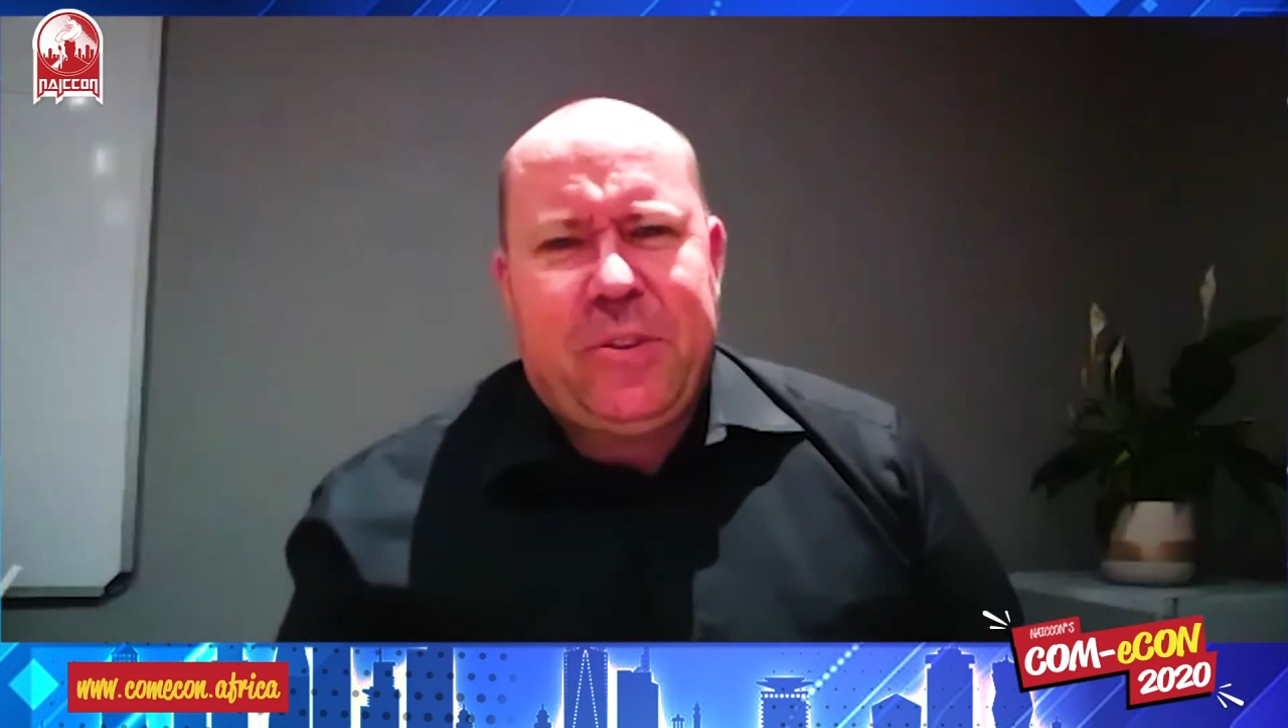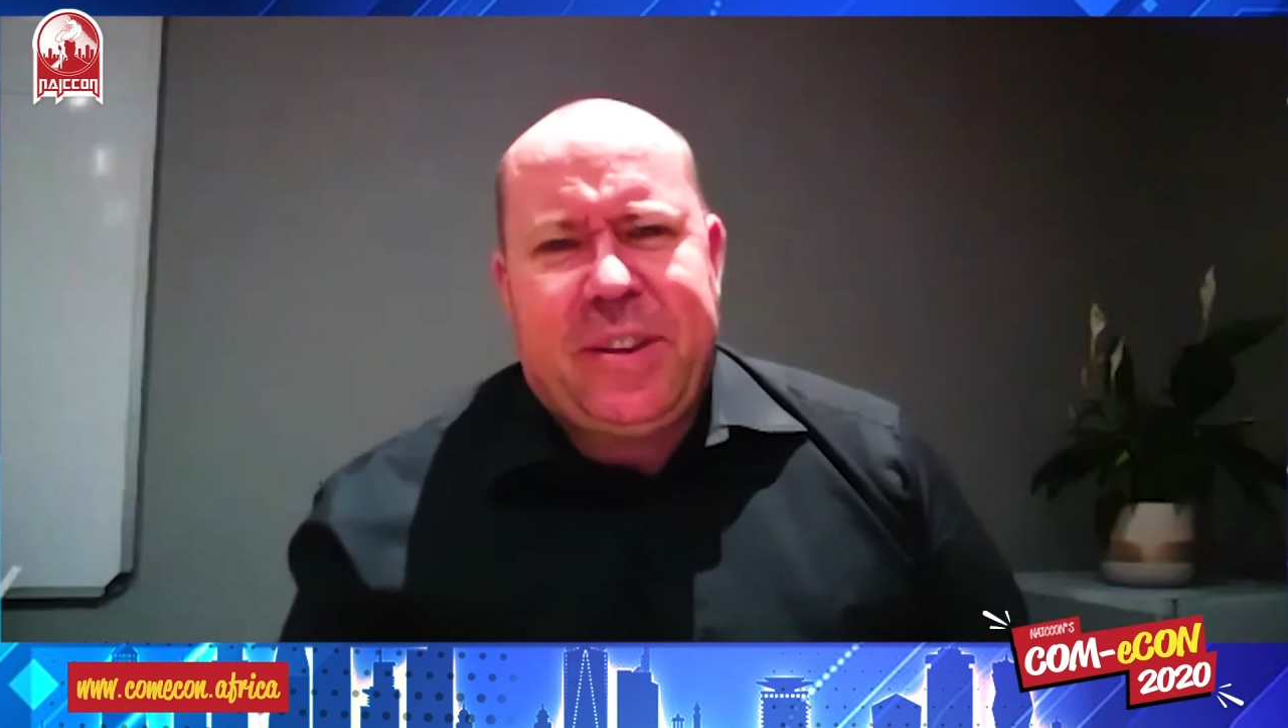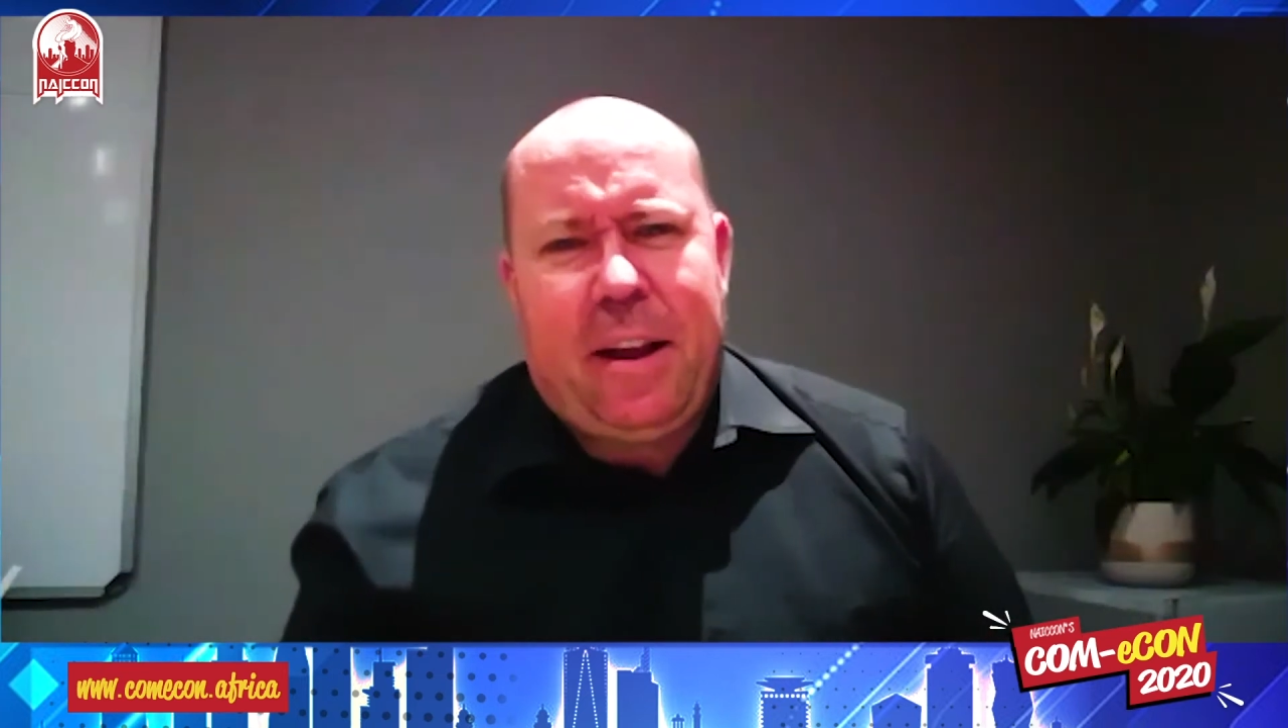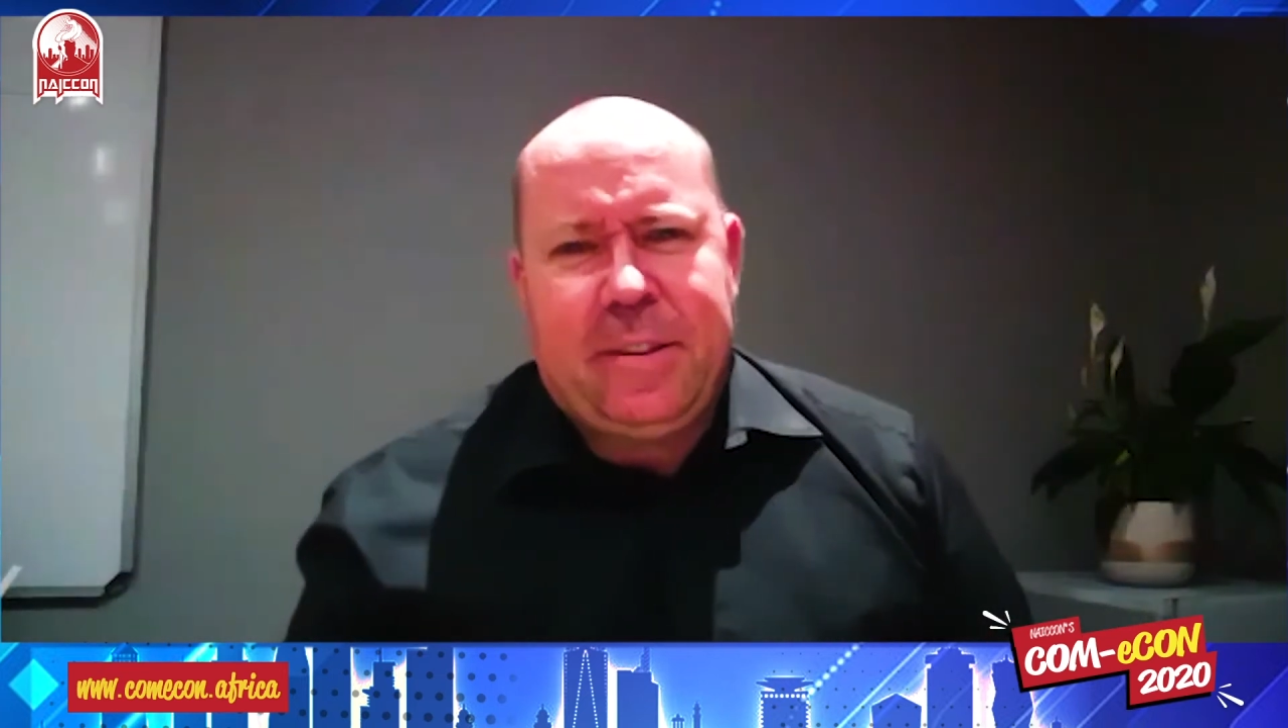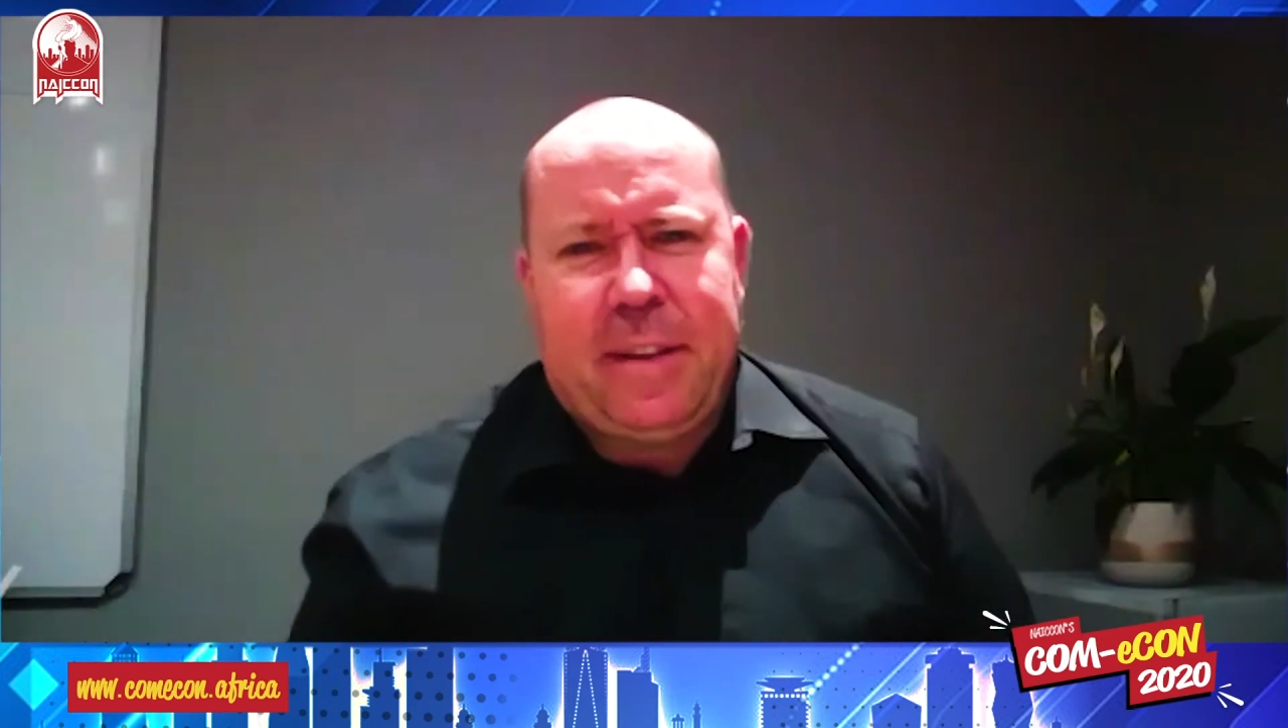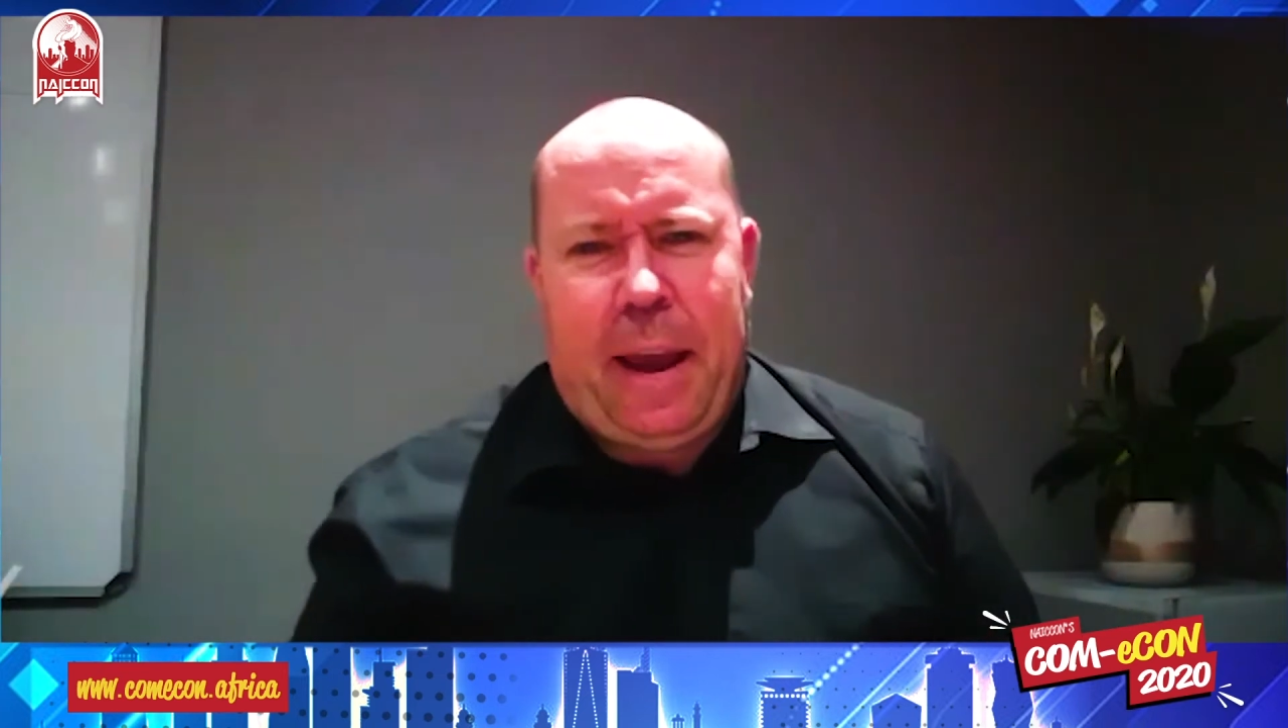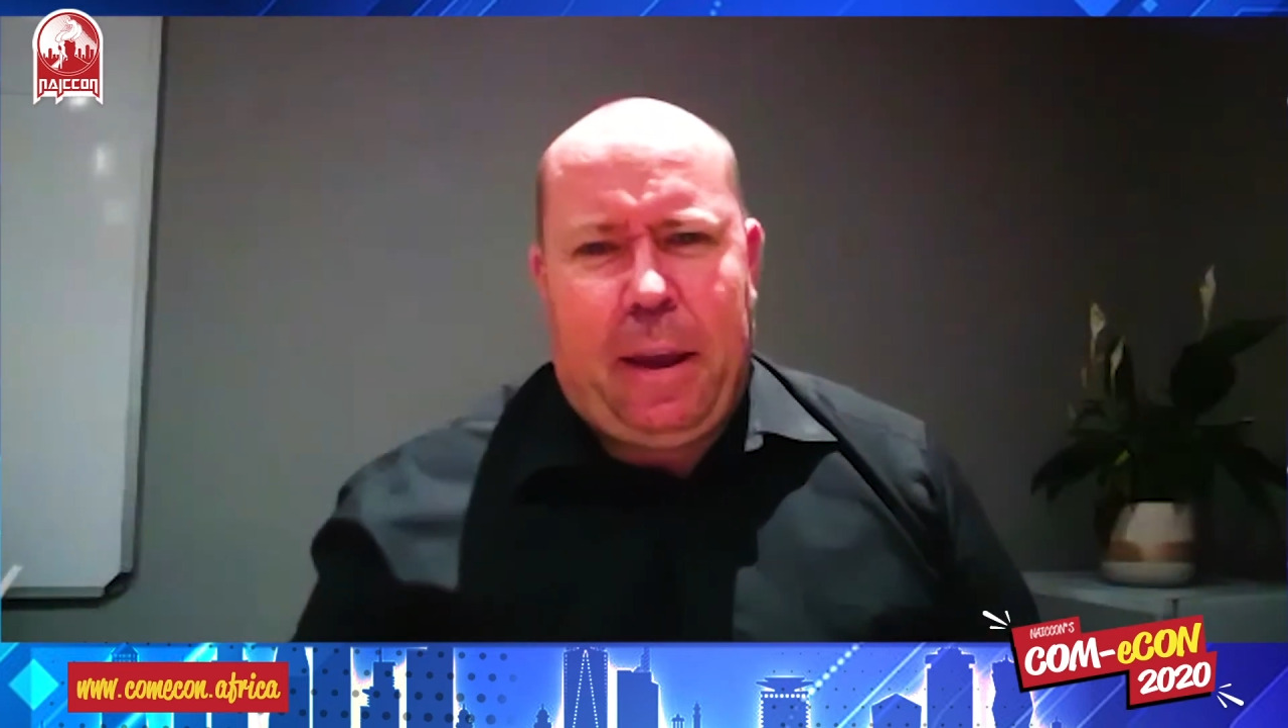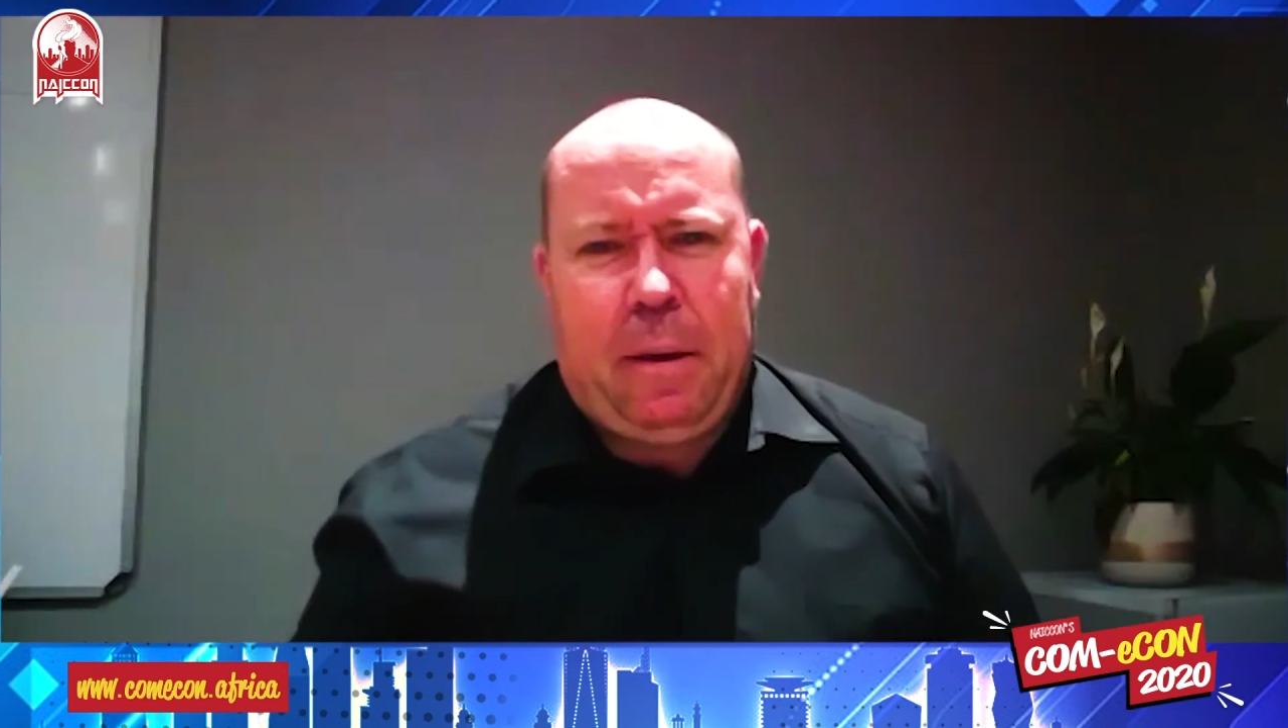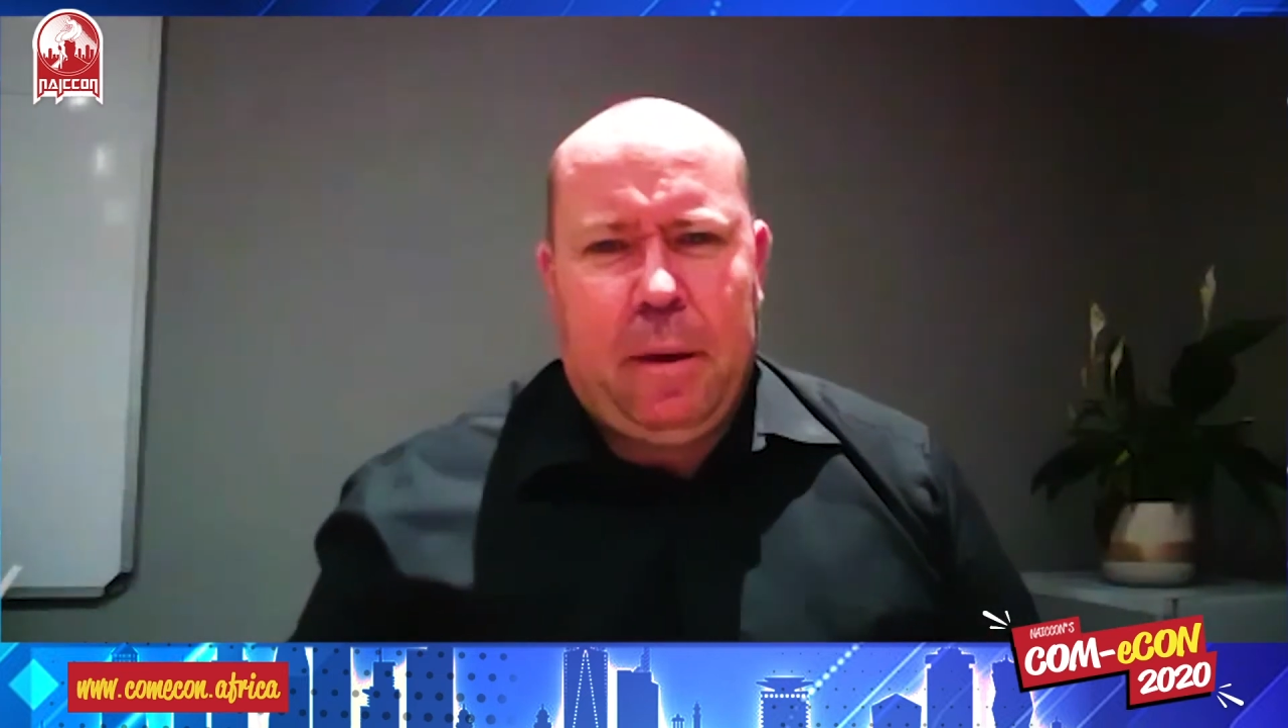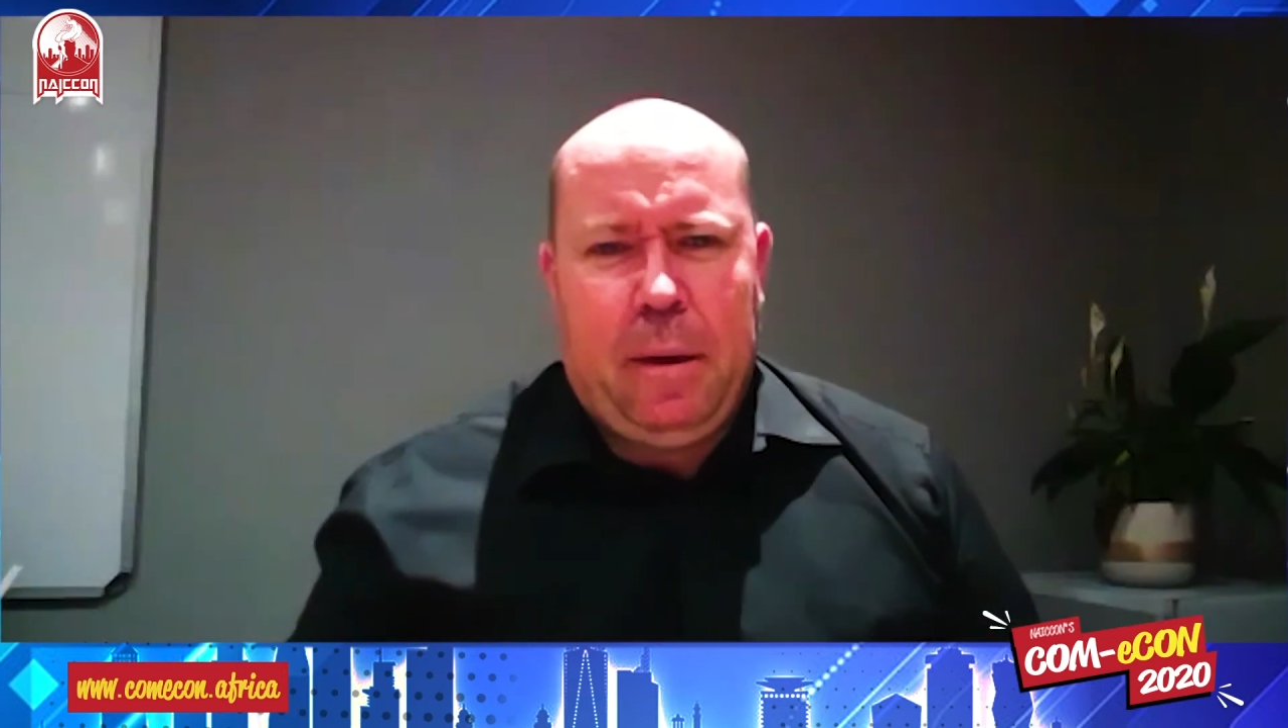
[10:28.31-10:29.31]
sounds
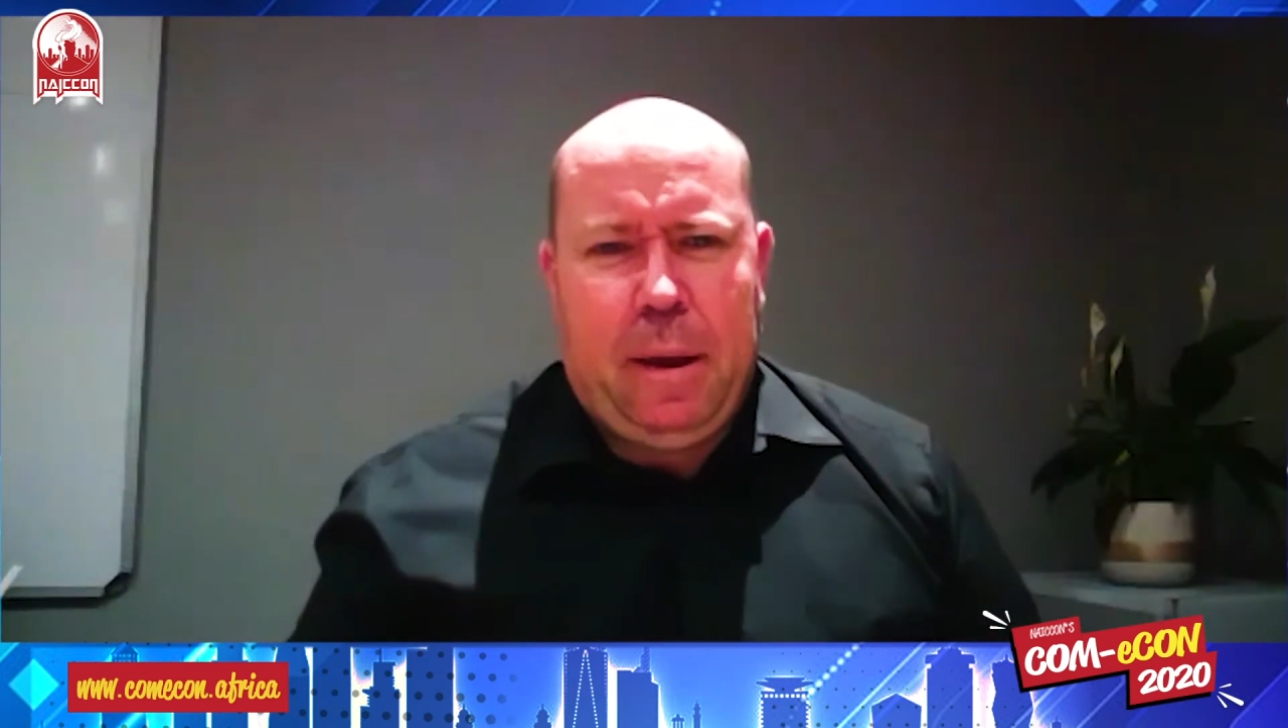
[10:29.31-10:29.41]
like